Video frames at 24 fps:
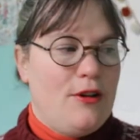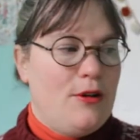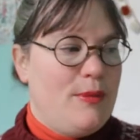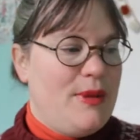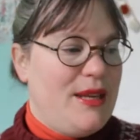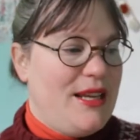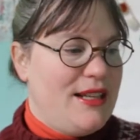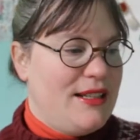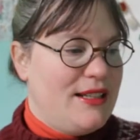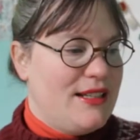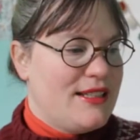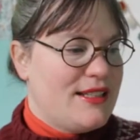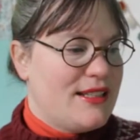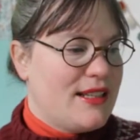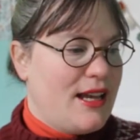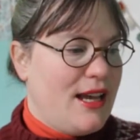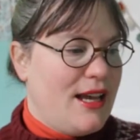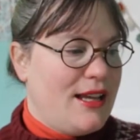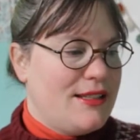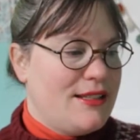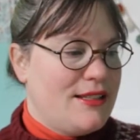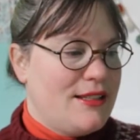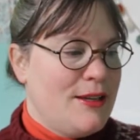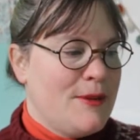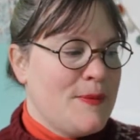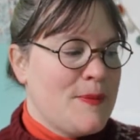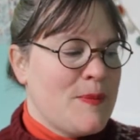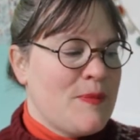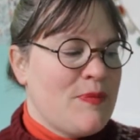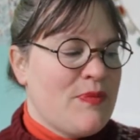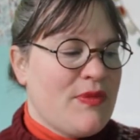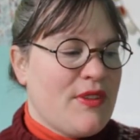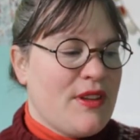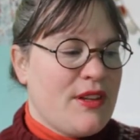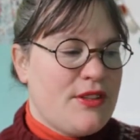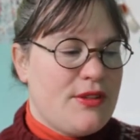being discussed.
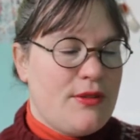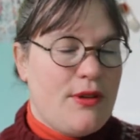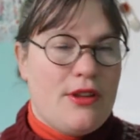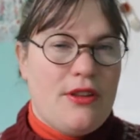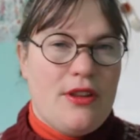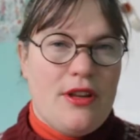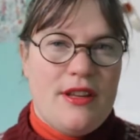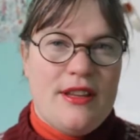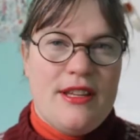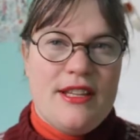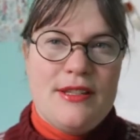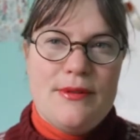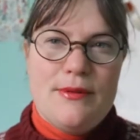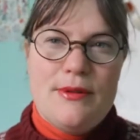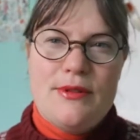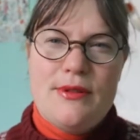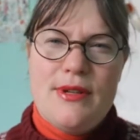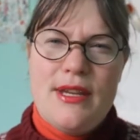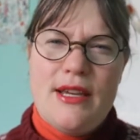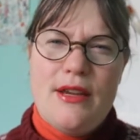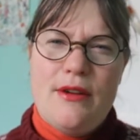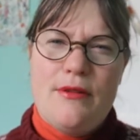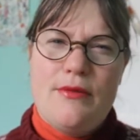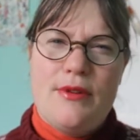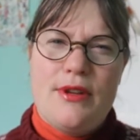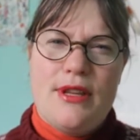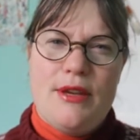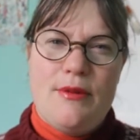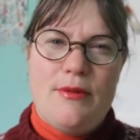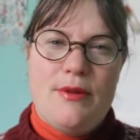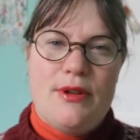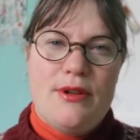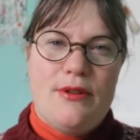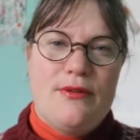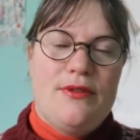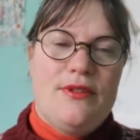So I thought this was like a really
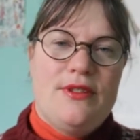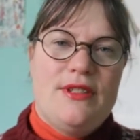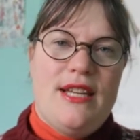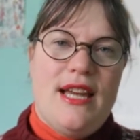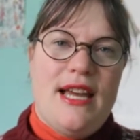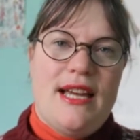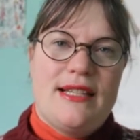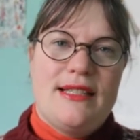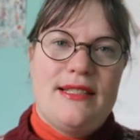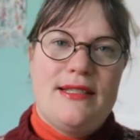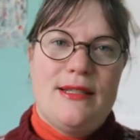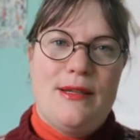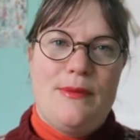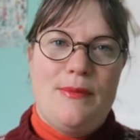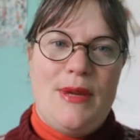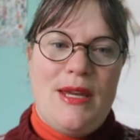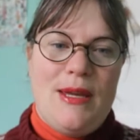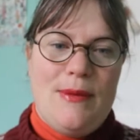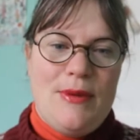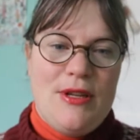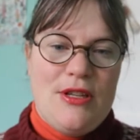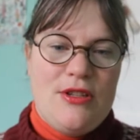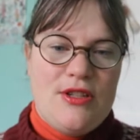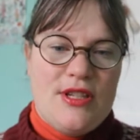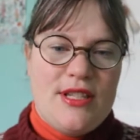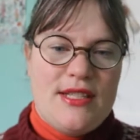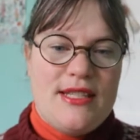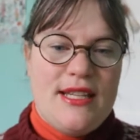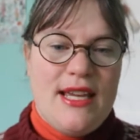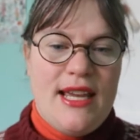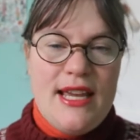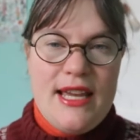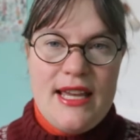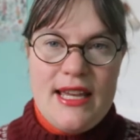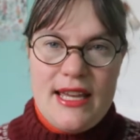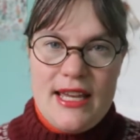wonderful text to maybe just
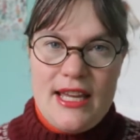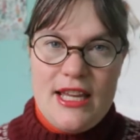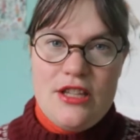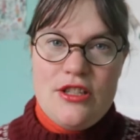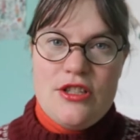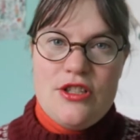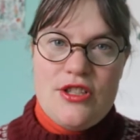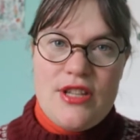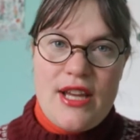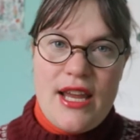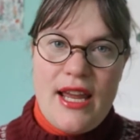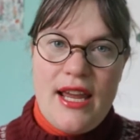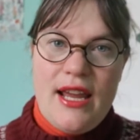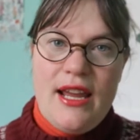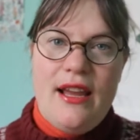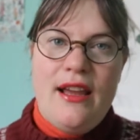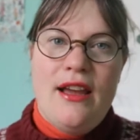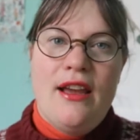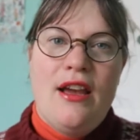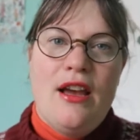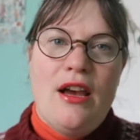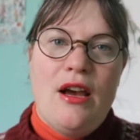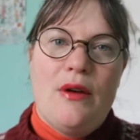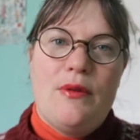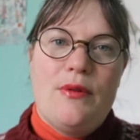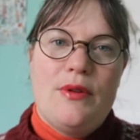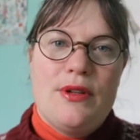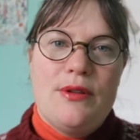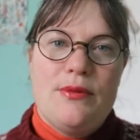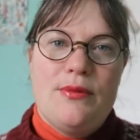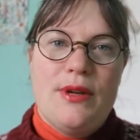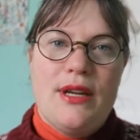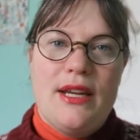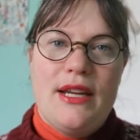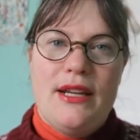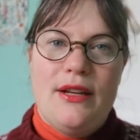each day I
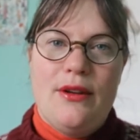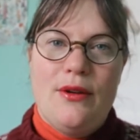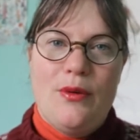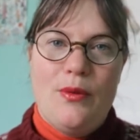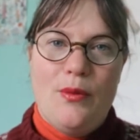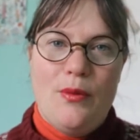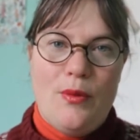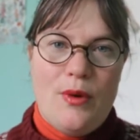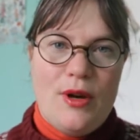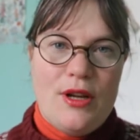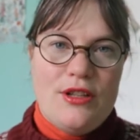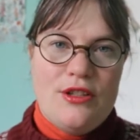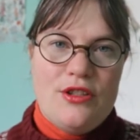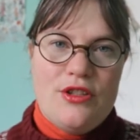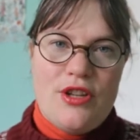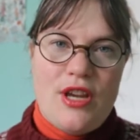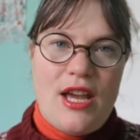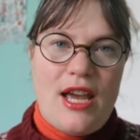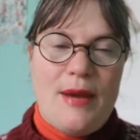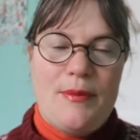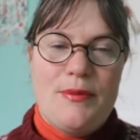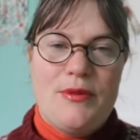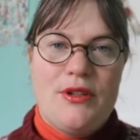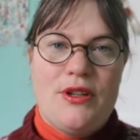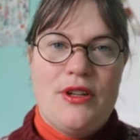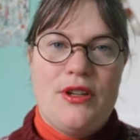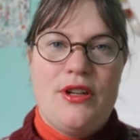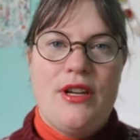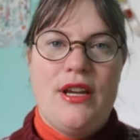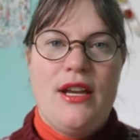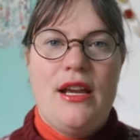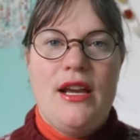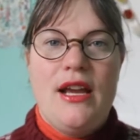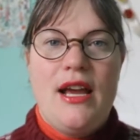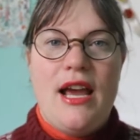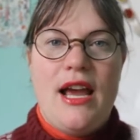would read one chapter
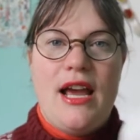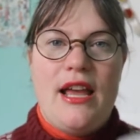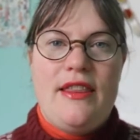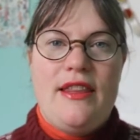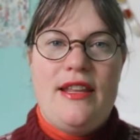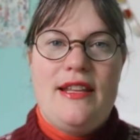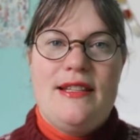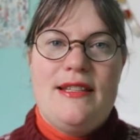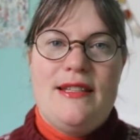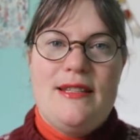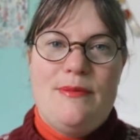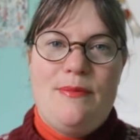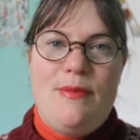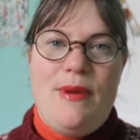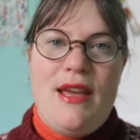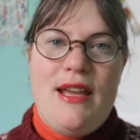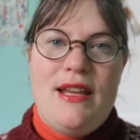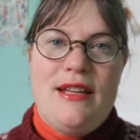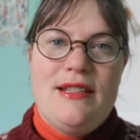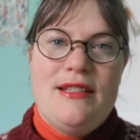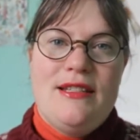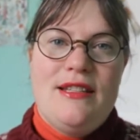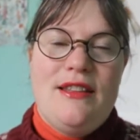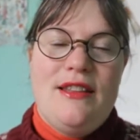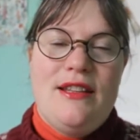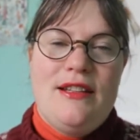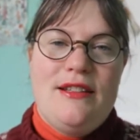and then spend the